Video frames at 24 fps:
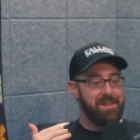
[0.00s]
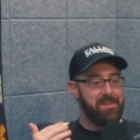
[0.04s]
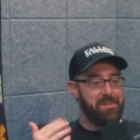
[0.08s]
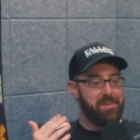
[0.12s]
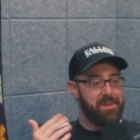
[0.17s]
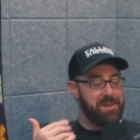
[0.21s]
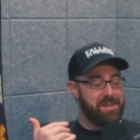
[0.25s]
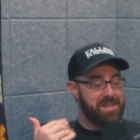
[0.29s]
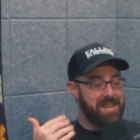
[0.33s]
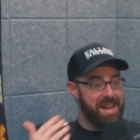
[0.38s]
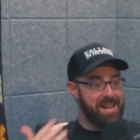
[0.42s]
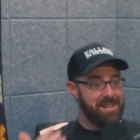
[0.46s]

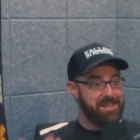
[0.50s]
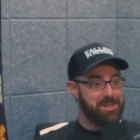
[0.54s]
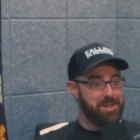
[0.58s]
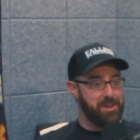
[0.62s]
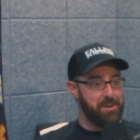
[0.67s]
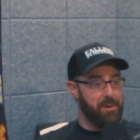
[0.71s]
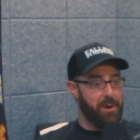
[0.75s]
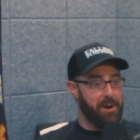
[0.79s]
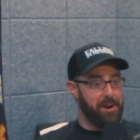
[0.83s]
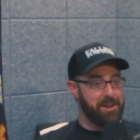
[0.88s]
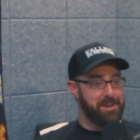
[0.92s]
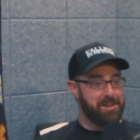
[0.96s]
the
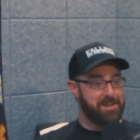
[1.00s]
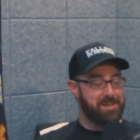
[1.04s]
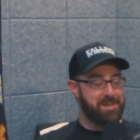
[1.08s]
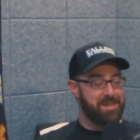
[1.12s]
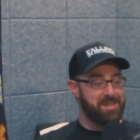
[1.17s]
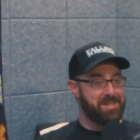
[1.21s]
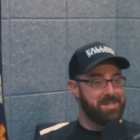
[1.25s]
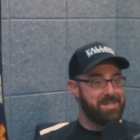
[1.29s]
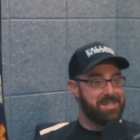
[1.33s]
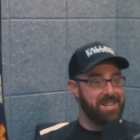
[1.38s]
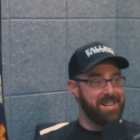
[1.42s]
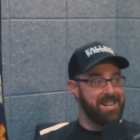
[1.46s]
tattoo artist
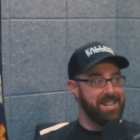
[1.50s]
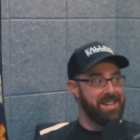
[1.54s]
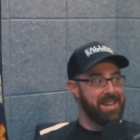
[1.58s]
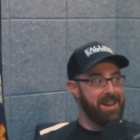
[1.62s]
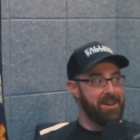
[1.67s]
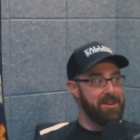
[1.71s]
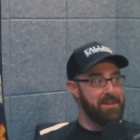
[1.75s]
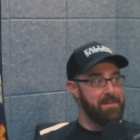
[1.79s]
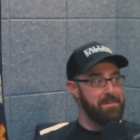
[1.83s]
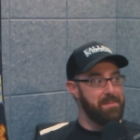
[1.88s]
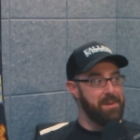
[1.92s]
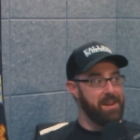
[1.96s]
just sitting
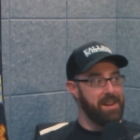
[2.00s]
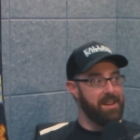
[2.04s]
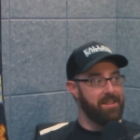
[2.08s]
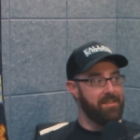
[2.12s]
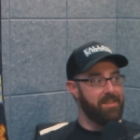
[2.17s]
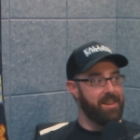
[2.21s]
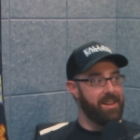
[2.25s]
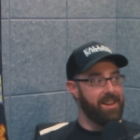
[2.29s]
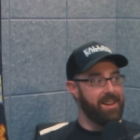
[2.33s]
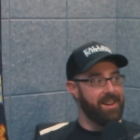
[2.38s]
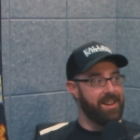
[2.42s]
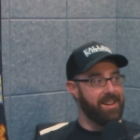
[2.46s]
there and
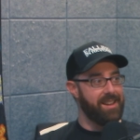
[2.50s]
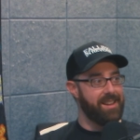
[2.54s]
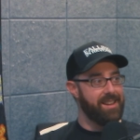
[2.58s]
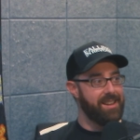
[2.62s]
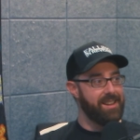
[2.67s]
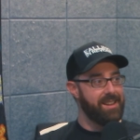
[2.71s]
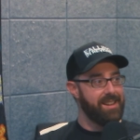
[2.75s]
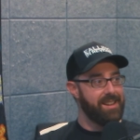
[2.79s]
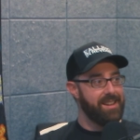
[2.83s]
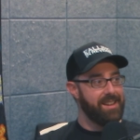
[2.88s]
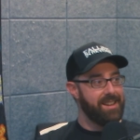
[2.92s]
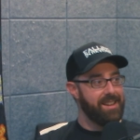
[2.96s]
being
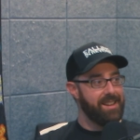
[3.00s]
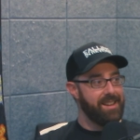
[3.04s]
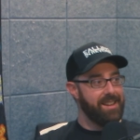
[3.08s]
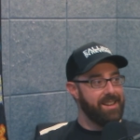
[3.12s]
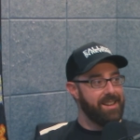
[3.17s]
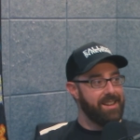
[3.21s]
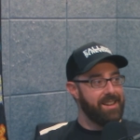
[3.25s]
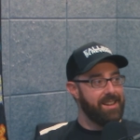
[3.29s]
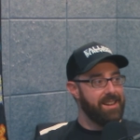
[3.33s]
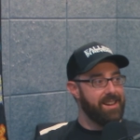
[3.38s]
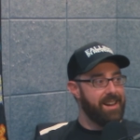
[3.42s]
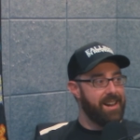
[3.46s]
like,
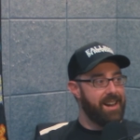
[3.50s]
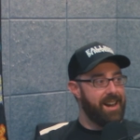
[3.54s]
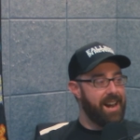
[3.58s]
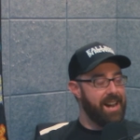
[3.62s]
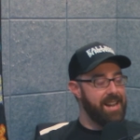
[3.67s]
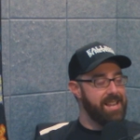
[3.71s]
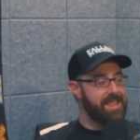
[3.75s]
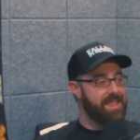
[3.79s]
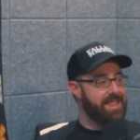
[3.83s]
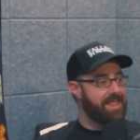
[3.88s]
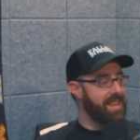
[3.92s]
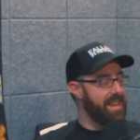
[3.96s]

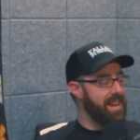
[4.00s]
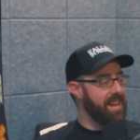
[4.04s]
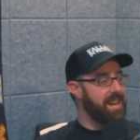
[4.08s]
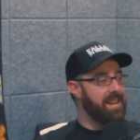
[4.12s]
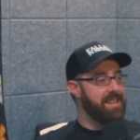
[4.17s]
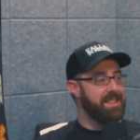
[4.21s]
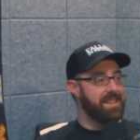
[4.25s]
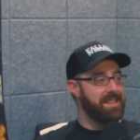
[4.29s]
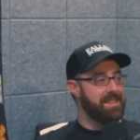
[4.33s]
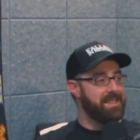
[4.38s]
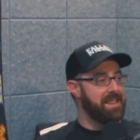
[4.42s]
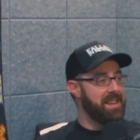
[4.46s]
I
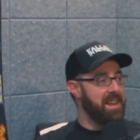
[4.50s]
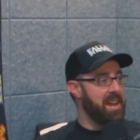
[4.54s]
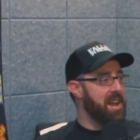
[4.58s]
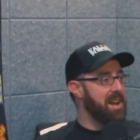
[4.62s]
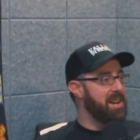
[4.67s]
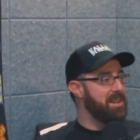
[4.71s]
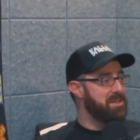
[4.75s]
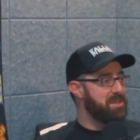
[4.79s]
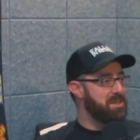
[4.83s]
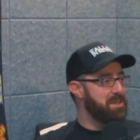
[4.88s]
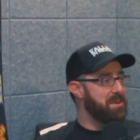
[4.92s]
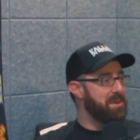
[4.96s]
think that the
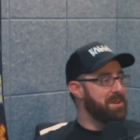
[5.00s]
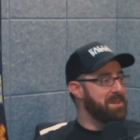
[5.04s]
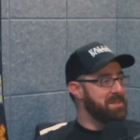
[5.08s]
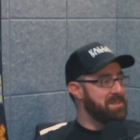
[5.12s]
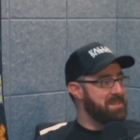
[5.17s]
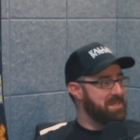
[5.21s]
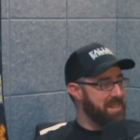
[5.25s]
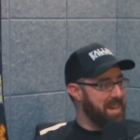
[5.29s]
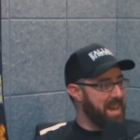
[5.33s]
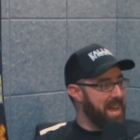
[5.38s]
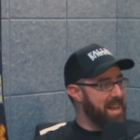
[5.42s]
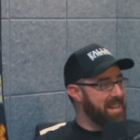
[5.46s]
answer
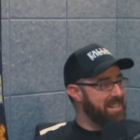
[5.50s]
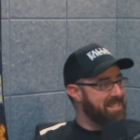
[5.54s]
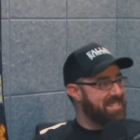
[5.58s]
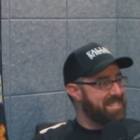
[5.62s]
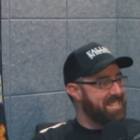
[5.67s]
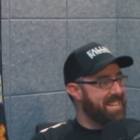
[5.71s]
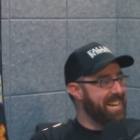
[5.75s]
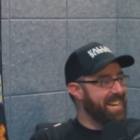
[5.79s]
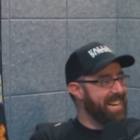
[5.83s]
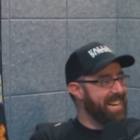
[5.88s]
is yes,